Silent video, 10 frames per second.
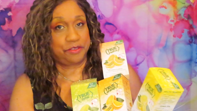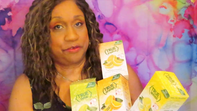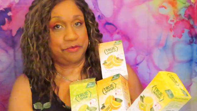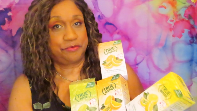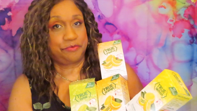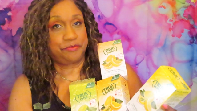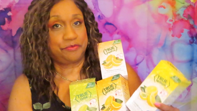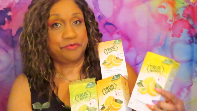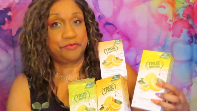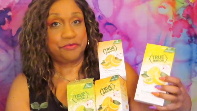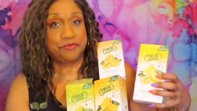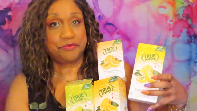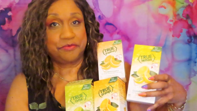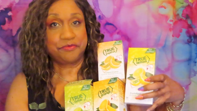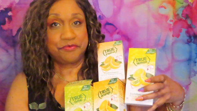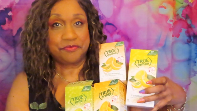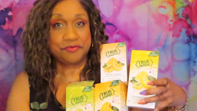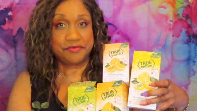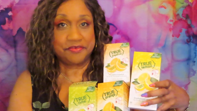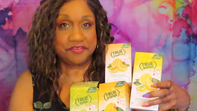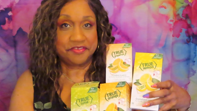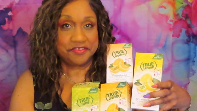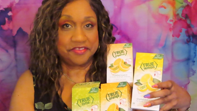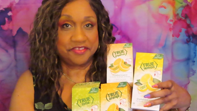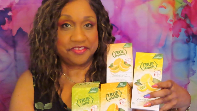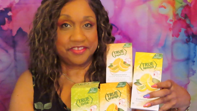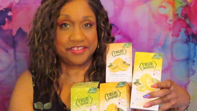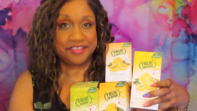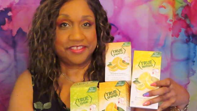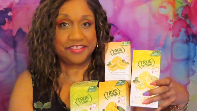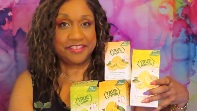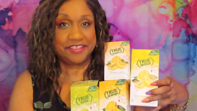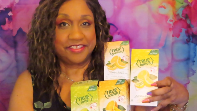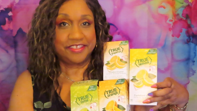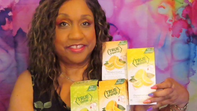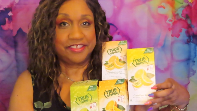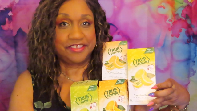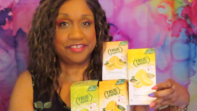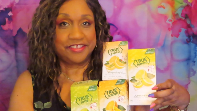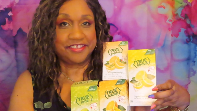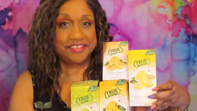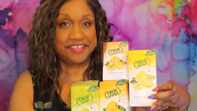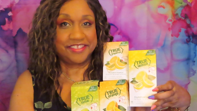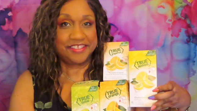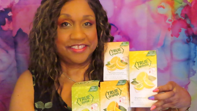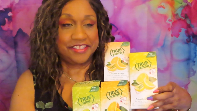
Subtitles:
No one is speaking in this clip.